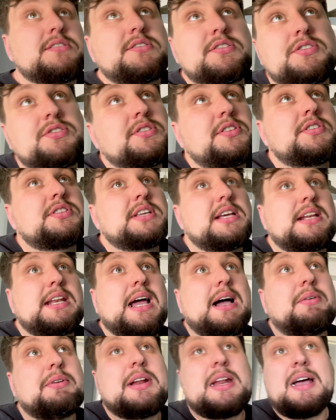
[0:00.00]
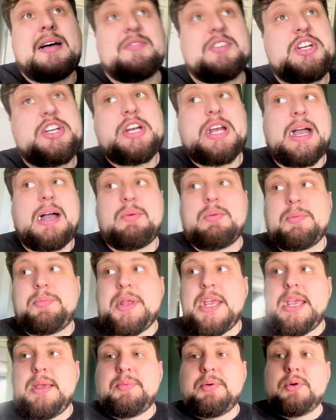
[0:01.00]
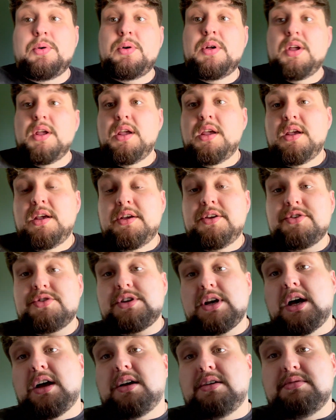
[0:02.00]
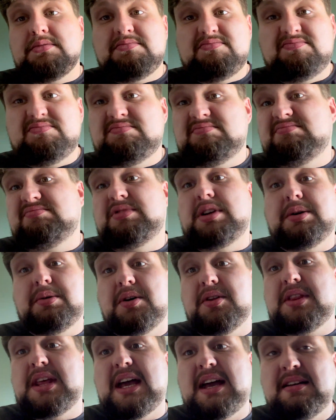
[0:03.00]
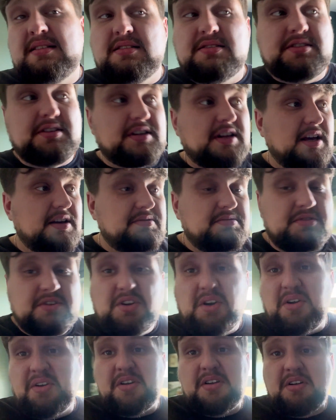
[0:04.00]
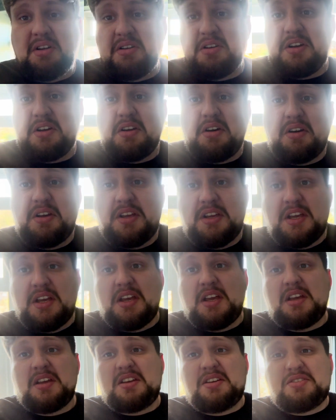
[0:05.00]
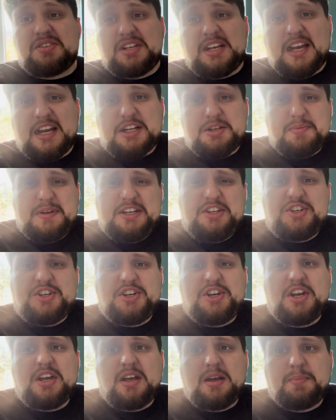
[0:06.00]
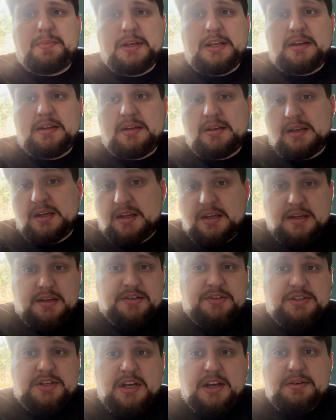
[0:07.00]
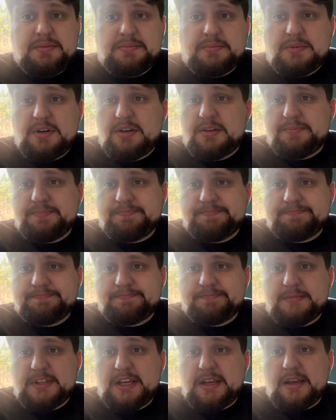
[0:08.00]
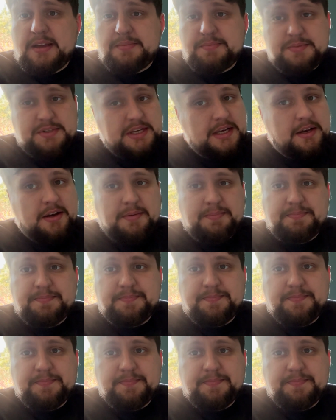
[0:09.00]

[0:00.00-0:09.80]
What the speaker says: just to sit down and have a chat with people. So go on there, I don't know, 9 o'clock at night. Usually catch me chirping. So, right, there you go, see you on.